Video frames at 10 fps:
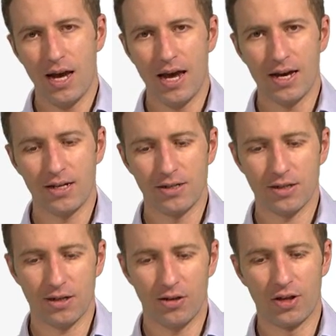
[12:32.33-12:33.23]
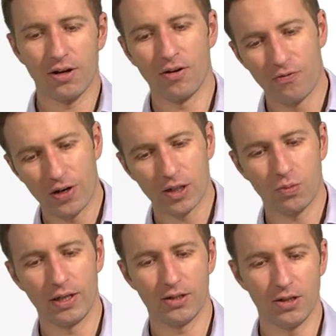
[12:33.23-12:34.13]
And there are
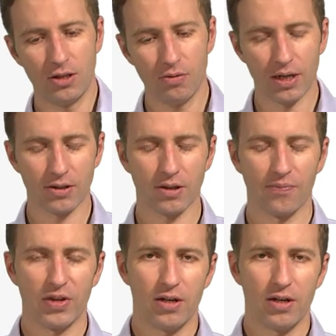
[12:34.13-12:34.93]
various ways to do this.